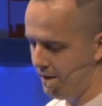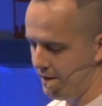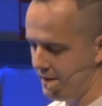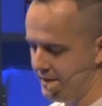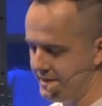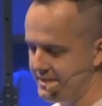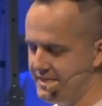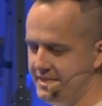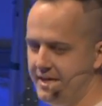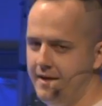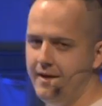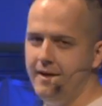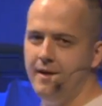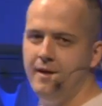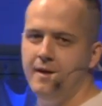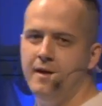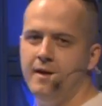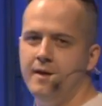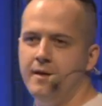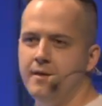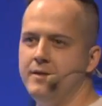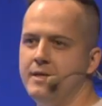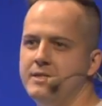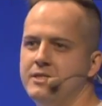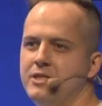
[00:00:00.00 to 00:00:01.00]
Let's
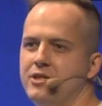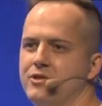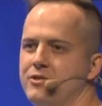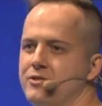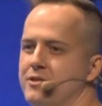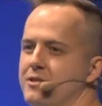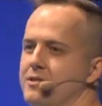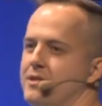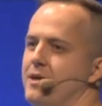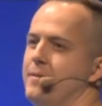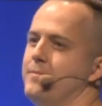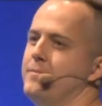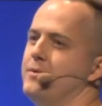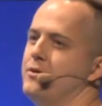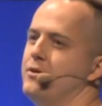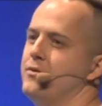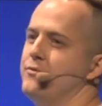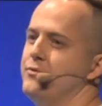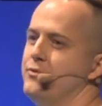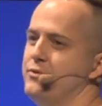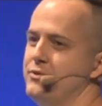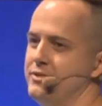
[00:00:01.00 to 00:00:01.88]
say the total number of